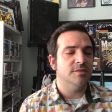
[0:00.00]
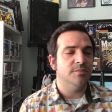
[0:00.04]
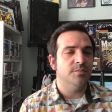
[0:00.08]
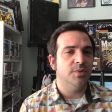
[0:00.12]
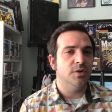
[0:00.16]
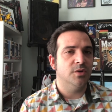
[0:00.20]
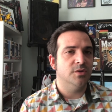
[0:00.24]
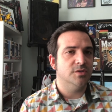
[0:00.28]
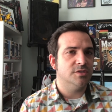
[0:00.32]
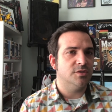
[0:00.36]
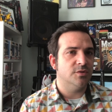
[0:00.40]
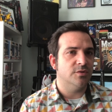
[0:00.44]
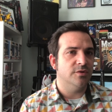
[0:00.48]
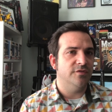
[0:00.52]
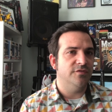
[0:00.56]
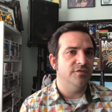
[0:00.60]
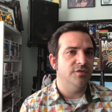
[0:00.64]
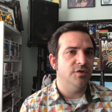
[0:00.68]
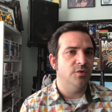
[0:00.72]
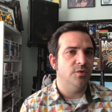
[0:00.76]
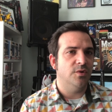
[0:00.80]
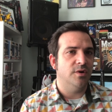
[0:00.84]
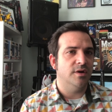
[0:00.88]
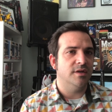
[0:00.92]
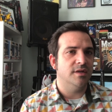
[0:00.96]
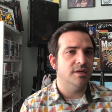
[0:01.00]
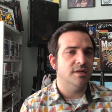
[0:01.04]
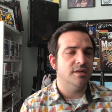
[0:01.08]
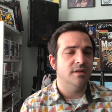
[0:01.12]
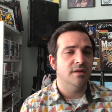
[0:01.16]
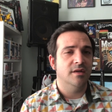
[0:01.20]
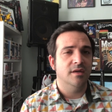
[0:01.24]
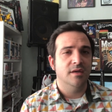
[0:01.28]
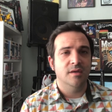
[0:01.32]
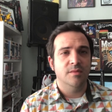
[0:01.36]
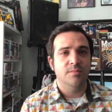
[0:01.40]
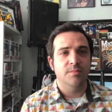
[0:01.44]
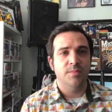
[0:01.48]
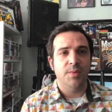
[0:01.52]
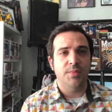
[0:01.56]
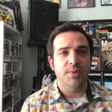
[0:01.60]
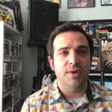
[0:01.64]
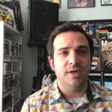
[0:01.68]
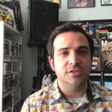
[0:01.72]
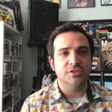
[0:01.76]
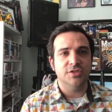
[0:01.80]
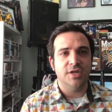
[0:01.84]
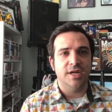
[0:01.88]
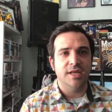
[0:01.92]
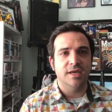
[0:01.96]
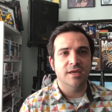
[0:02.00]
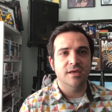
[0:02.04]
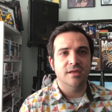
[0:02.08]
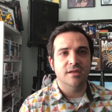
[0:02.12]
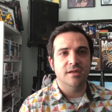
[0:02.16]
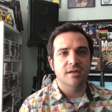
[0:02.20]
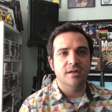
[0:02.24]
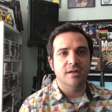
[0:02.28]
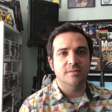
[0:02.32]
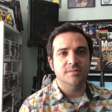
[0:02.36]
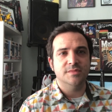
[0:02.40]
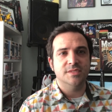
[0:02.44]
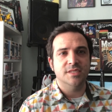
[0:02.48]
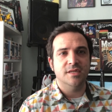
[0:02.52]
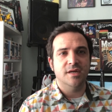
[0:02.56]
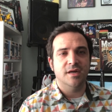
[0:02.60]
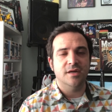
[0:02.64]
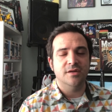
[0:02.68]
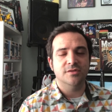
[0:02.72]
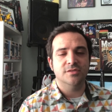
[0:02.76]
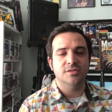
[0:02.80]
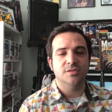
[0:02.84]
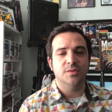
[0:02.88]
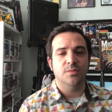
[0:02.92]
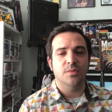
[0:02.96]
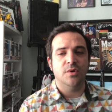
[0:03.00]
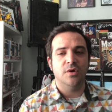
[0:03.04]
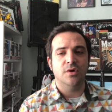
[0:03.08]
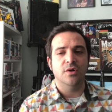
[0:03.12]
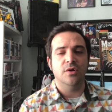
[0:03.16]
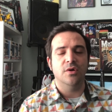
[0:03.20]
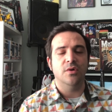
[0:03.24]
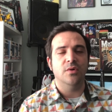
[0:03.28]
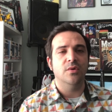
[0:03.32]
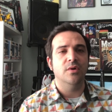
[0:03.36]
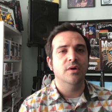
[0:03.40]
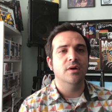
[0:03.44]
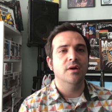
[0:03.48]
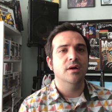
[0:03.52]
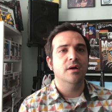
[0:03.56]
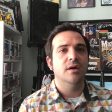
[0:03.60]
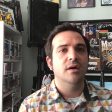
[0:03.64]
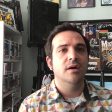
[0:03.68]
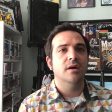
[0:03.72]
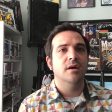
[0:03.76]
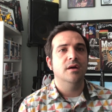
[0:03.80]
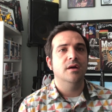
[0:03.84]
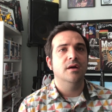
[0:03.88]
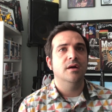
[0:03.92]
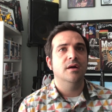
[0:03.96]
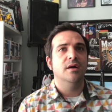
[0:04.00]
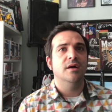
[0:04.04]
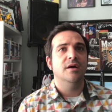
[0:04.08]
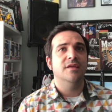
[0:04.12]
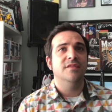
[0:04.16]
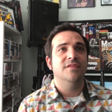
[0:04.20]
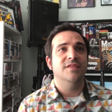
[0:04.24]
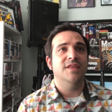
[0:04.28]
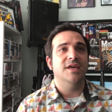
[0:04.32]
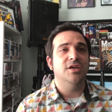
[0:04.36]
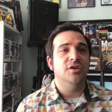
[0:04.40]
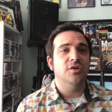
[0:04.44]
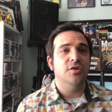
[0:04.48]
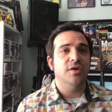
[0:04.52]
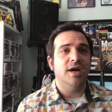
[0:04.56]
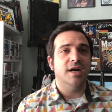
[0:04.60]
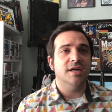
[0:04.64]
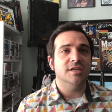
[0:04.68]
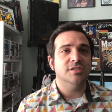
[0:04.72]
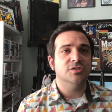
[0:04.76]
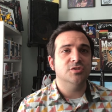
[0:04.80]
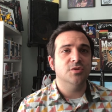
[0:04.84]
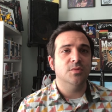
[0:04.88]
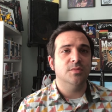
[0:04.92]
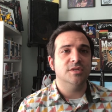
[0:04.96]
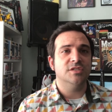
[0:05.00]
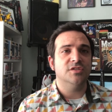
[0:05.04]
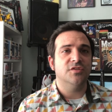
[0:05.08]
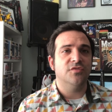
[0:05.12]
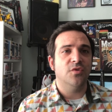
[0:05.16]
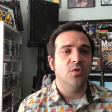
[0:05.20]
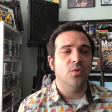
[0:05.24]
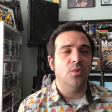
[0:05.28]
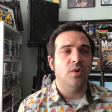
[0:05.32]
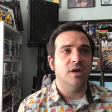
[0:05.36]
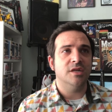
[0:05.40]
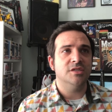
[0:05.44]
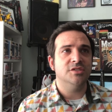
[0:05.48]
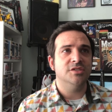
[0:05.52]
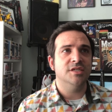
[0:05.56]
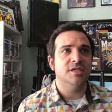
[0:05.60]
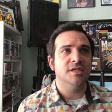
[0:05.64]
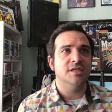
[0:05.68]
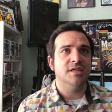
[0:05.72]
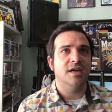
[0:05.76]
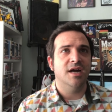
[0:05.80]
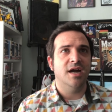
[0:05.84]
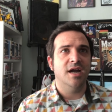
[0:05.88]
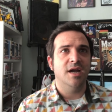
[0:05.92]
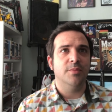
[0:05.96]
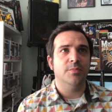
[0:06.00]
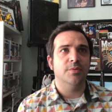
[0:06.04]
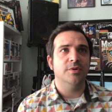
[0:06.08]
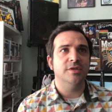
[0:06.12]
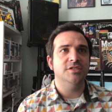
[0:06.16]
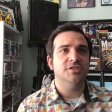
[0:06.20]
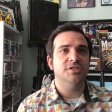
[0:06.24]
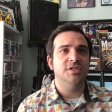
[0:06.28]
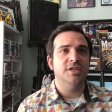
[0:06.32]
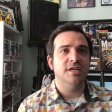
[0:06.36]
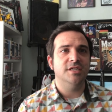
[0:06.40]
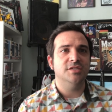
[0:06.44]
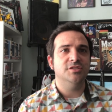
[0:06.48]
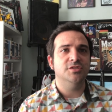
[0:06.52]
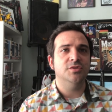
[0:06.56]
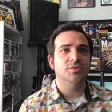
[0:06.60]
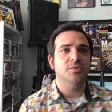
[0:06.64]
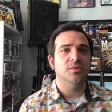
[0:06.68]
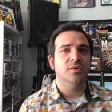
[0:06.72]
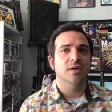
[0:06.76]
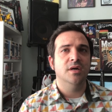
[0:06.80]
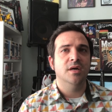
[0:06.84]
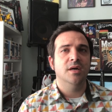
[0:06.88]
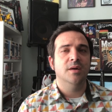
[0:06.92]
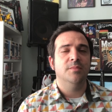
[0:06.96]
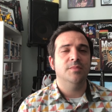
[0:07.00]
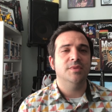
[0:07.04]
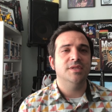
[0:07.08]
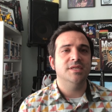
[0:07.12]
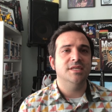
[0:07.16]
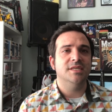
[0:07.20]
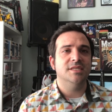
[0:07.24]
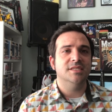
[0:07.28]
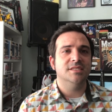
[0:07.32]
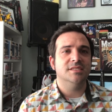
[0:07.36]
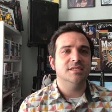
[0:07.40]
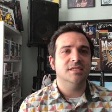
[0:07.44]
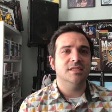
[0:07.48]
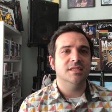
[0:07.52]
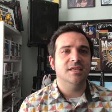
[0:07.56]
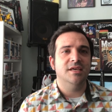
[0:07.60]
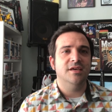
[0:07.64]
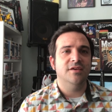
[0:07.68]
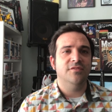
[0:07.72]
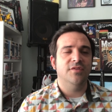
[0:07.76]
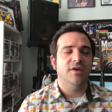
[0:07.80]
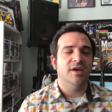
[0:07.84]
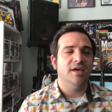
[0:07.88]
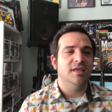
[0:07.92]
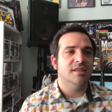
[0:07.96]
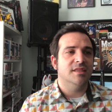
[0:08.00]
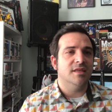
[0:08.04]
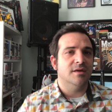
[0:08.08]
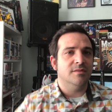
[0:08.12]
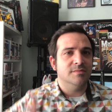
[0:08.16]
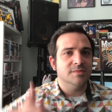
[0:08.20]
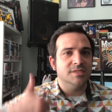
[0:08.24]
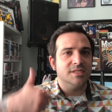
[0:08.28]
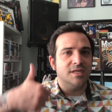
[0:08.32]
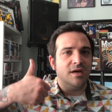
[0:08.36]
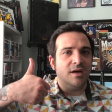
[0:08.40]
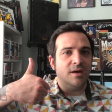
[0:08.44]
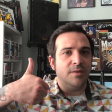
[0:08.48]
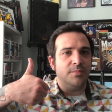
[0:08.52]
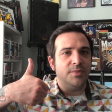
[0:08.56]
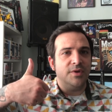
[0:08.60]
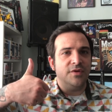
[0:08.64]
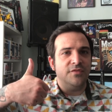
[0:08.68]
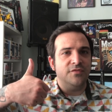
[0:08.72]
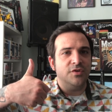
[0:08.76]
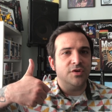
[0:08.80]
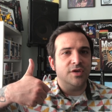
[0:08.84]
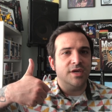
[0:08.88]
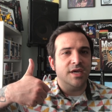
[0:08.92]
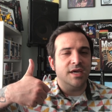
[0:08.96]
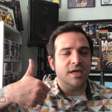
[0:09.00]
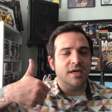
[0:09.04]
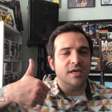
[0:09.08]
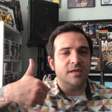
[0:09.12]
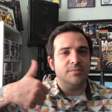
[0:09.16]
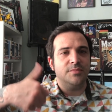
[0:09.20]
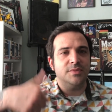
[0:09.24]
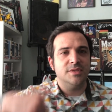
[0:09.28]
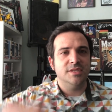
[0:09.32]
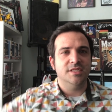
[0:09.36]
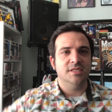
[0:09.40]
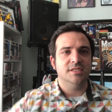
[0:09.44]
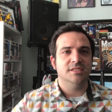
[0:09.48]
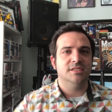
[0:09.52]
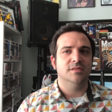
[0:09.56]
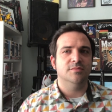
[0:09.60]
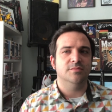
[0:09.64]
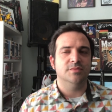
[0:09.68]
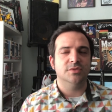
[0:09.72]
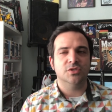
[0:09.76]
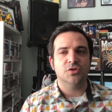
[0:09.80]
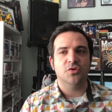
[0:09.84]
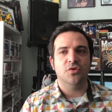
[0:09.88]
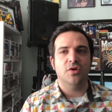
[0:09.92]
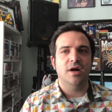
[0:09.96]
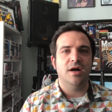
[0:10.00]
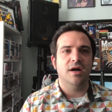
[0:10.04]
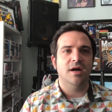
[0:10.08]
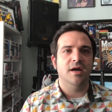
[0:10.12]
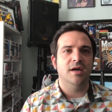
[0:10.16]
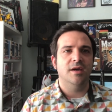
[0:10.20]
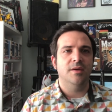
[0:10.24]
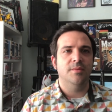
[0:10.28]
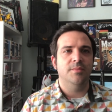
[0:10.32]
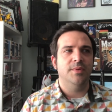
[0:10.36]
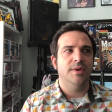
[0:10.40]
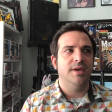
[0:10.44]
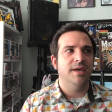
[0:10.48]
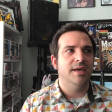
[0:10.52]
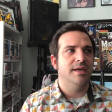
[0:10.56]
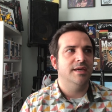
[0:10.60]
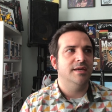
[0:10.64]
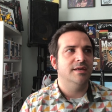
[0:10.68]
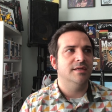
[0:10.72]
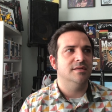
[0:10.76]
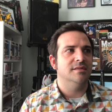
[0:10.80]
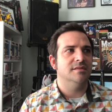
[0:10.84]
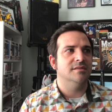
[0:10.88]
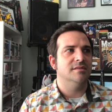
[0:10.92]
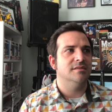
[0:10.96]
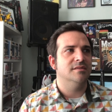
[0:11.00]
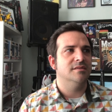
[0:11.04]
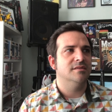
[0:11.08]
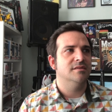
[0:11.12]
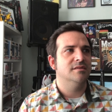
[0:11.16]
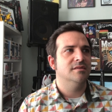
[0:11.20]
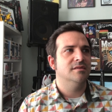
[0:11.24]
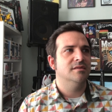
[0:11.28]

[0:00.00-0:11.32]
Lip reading: and post a review on it. Maybe I'll try to get it up tonight or tomorrow. Thank you guys so much for watching. I appreciate you. Please leave a thumbs up if you can. Please subscribe and